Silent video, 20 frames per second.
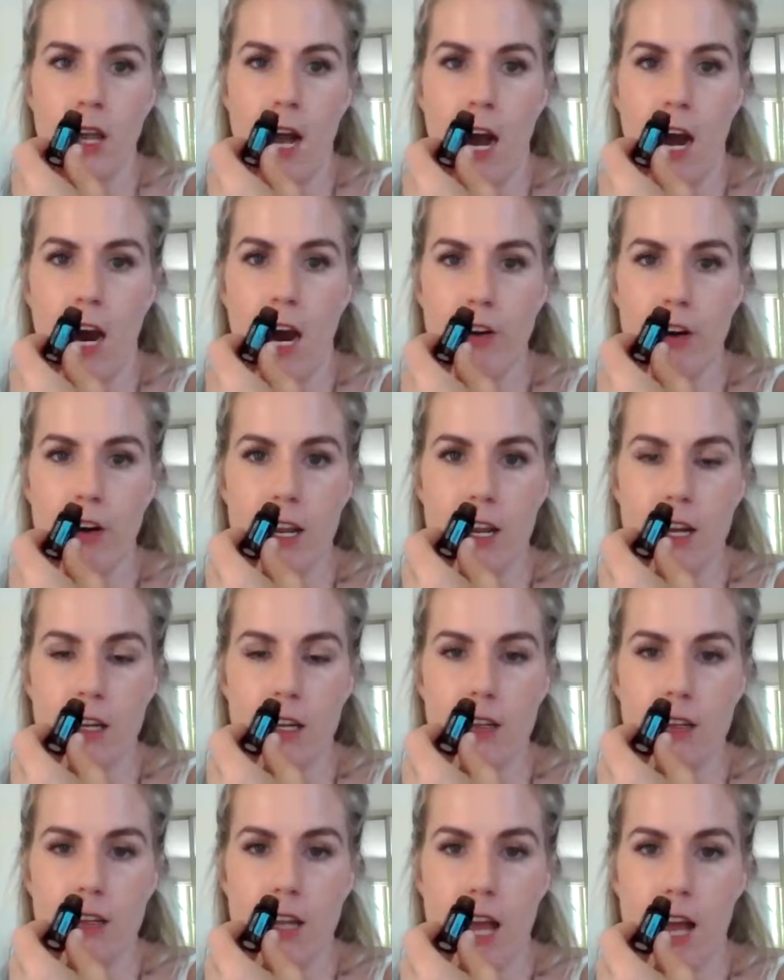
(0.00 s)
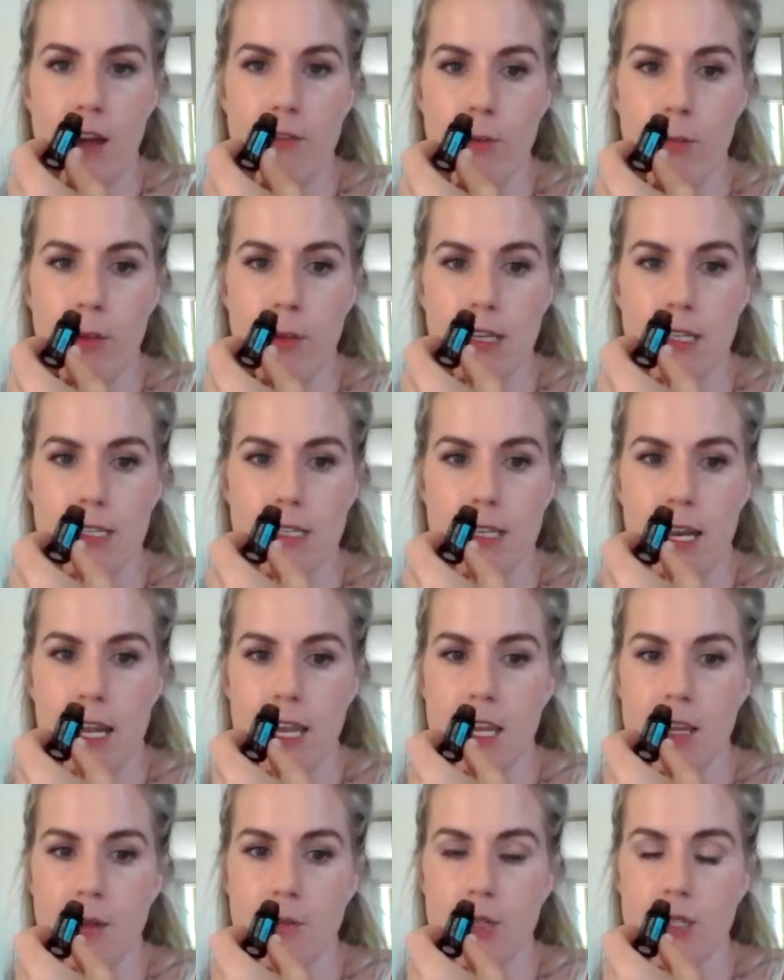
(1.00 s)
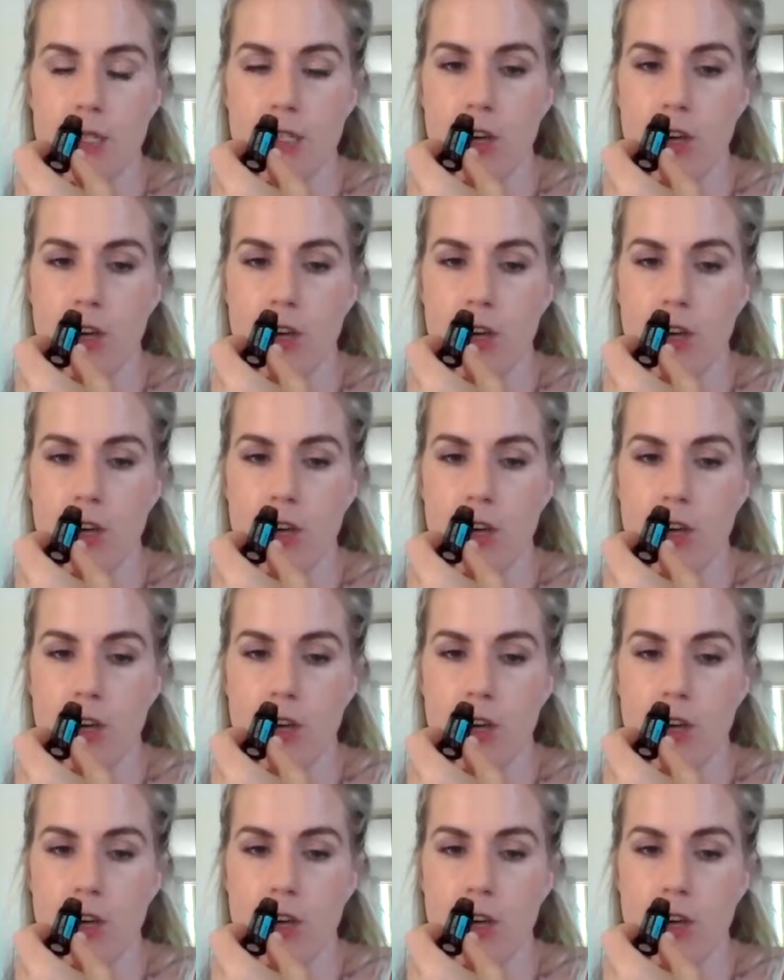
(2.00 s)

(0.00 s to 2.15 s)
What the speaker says: Aria have a better sleep.